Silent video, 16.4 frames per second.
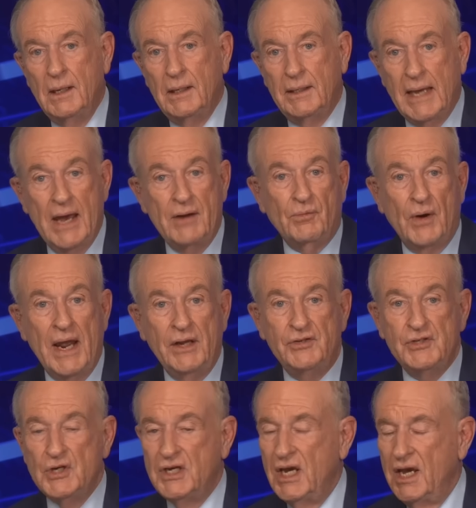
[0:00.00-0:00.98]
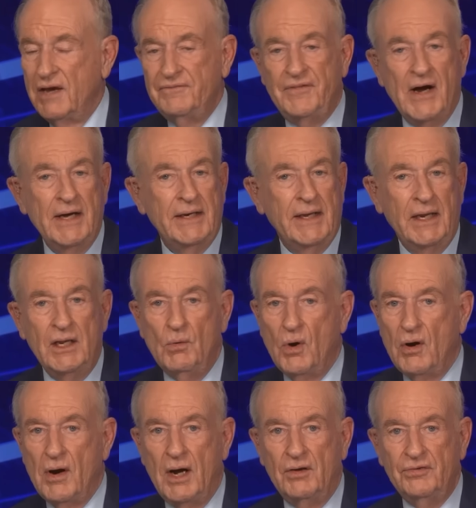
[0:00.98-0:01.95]
Get rates you can't find
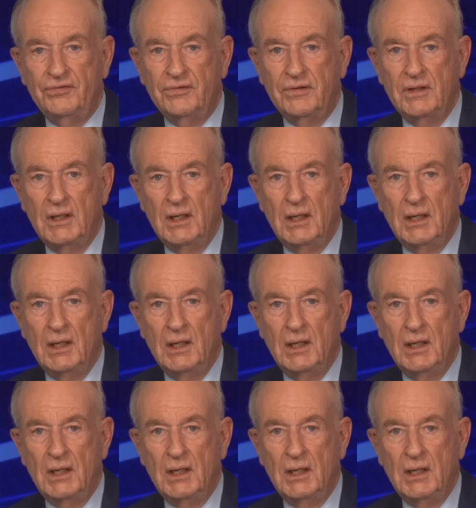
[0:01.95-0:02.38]
anywhere else,